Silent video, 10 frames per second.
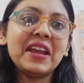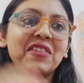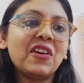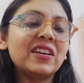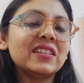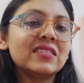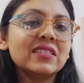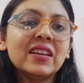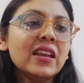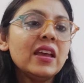My God.
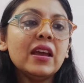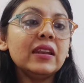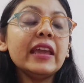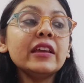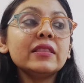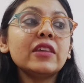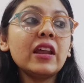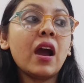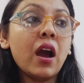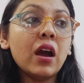Like
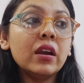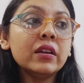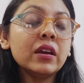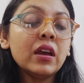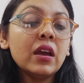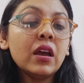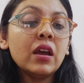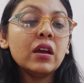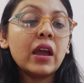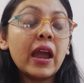their heart
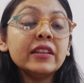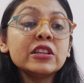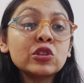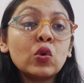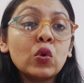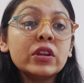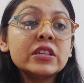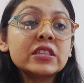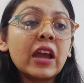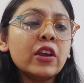and their soul
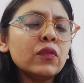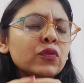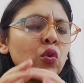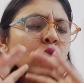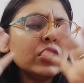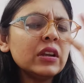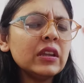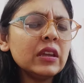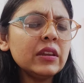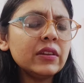is kind of
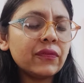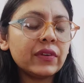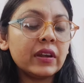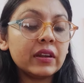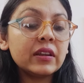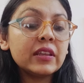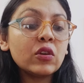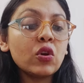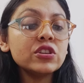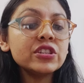totally different. Their
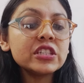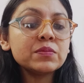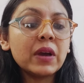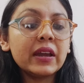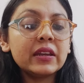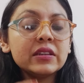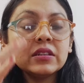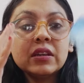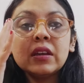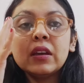conscious mind,
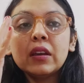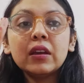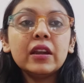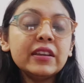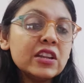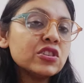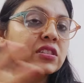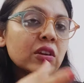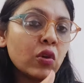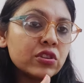
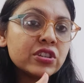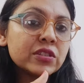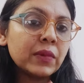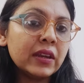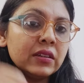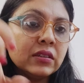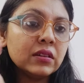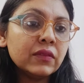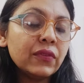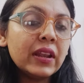intentions are conscious mind,
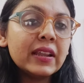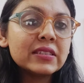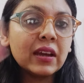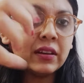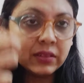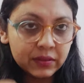feelings are